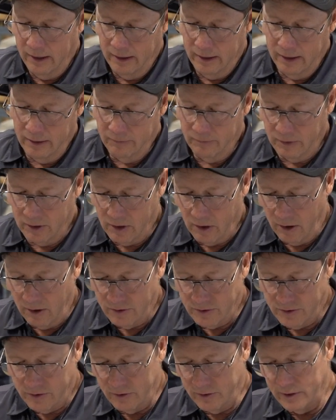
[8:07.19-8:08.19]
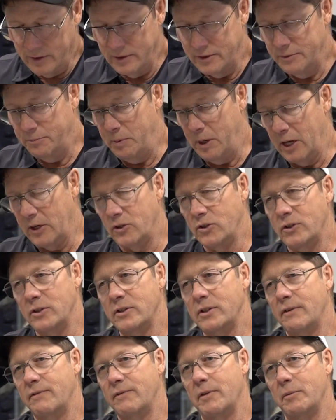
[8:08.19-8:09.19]
In regards to
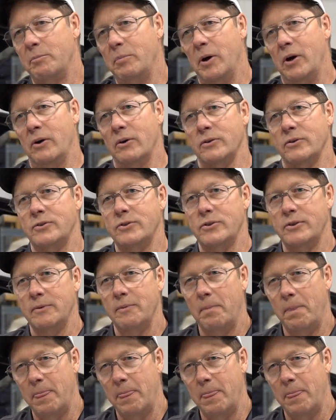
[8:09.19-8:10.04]
inspections of the boats,